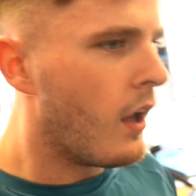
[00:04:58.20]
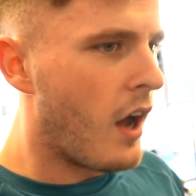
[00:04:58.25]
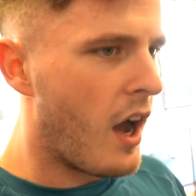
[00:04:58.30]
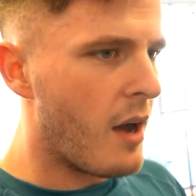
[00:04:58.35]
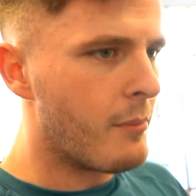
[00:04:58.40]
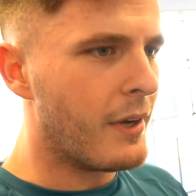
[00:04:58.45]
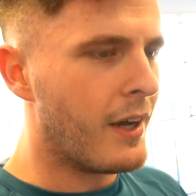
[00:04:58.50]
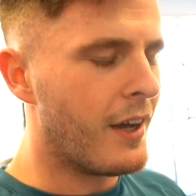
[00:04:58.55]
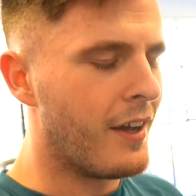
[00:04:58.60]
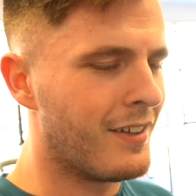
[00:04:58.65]

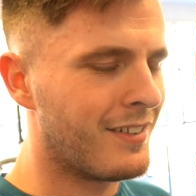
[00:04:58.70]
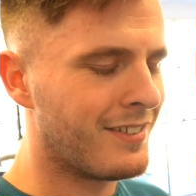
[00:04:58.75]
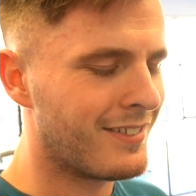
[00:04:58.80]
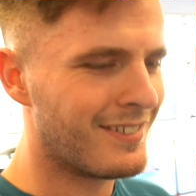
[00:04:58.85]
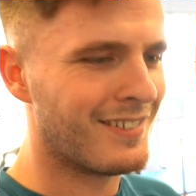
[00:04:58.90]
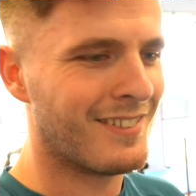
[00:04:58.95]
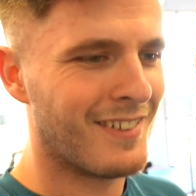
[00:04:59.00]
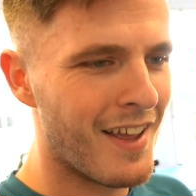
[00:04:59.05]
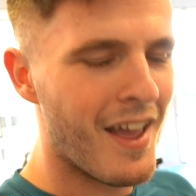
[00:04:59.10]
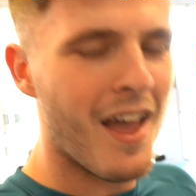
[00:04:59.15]
I'm a,
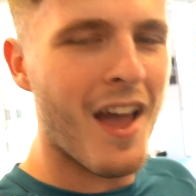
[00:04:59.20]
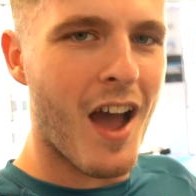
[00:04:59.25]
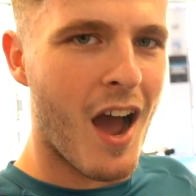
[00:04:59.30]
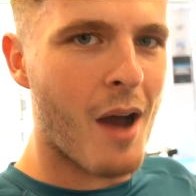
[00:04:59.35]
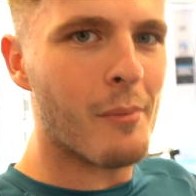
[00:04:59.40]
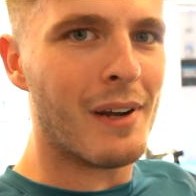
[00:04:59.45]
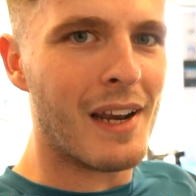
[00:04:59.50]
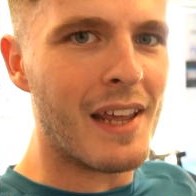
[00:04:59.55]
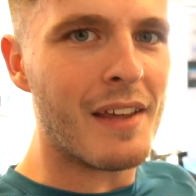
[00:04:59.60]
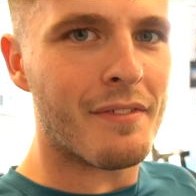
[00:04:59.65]
I'm
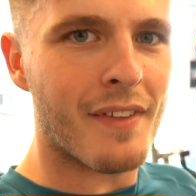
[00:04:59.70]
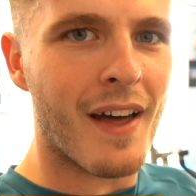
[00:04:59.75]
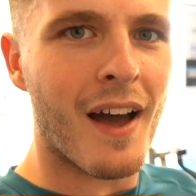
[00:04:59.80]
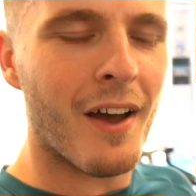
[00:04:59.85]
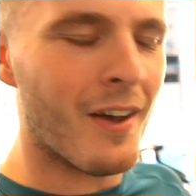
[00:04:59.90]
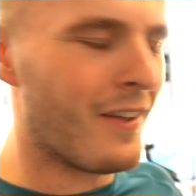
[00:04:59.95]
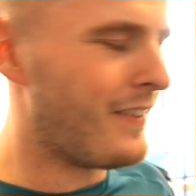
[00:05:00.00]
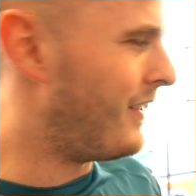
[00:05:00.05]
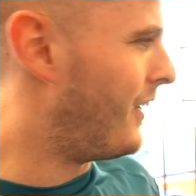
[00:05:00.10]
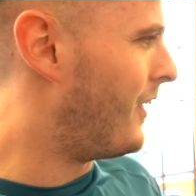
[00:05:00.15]
gonna leave
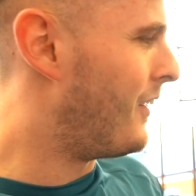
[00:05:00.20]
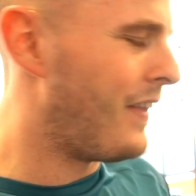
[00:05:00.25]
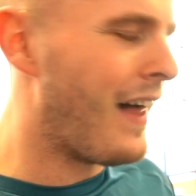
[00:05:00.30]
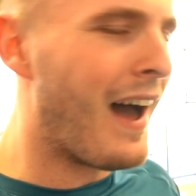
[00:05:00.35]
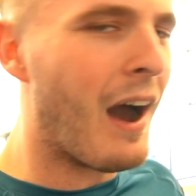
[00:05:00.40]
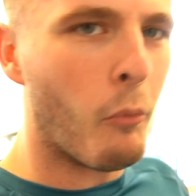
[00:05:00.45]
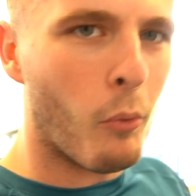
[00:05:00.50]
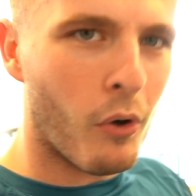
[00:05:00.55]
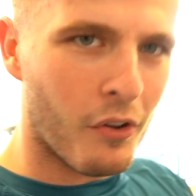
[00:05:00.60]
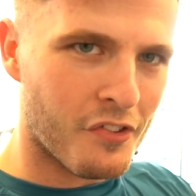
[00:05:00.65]
that at, at
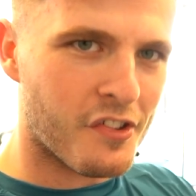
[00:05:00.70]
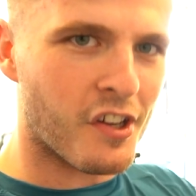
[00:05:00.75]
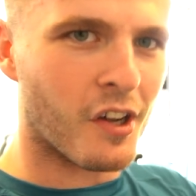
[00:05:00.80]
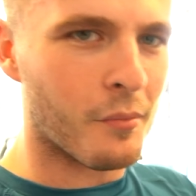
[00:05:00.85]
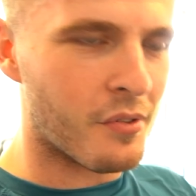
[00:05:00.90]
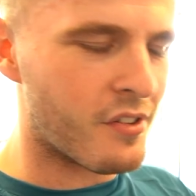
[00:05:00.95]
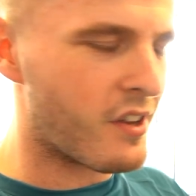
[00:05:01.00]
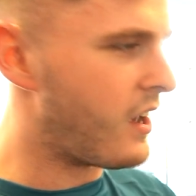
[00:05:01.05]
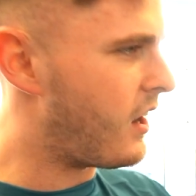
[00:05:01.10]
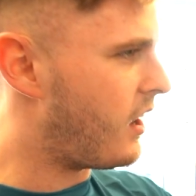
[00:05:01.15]
that one
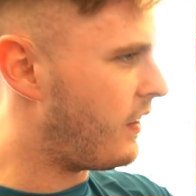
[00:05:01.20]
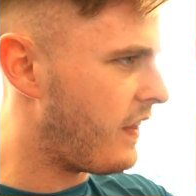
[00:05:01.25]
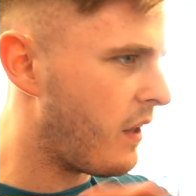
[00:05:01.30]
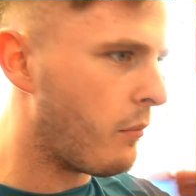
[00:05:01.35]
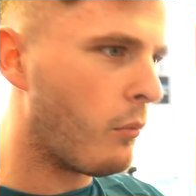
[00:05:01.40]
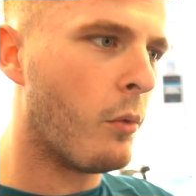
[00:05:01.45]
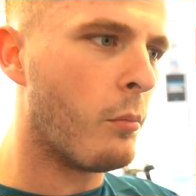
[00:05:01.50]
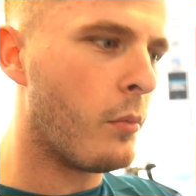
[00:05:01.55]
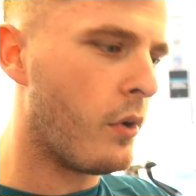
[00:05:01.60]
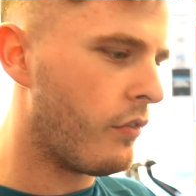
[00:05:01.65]
top set and
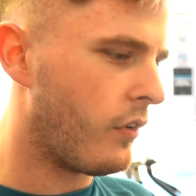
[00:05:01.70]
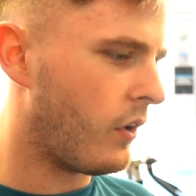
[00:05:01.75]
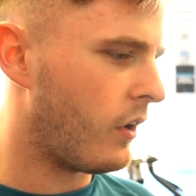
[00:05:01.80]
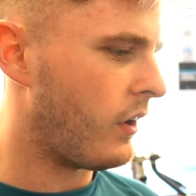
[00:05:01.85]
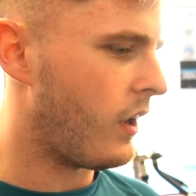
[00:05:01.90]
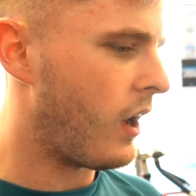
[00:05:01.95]
then we'll move on.